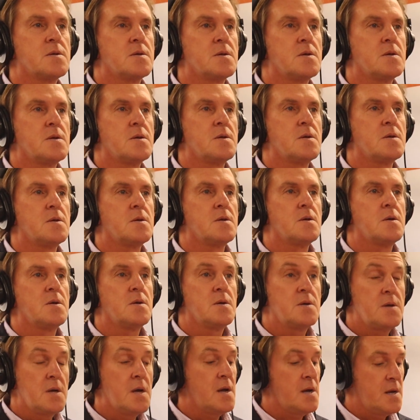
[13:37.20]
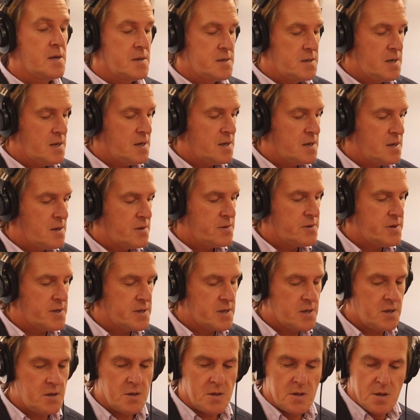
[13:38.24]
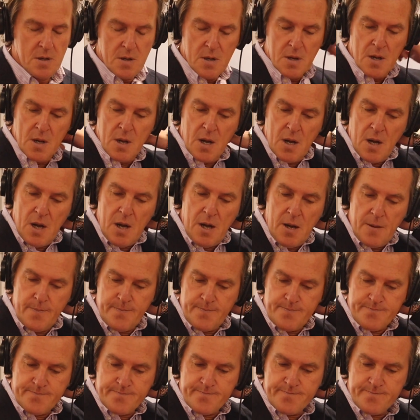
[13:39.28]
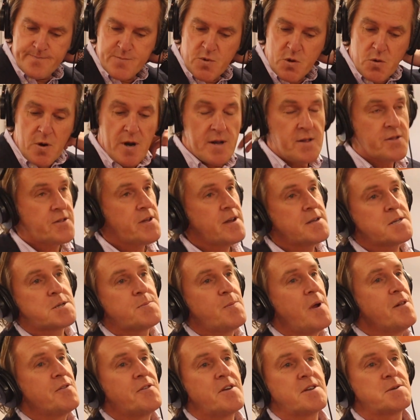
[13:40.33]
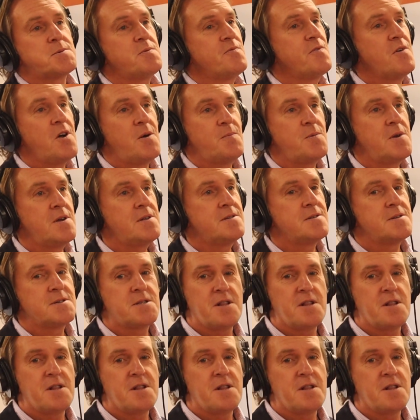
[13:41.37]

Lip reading: the best way to be. No, thank you. Great, thanks, Matt. Thanks for inviting me in. It's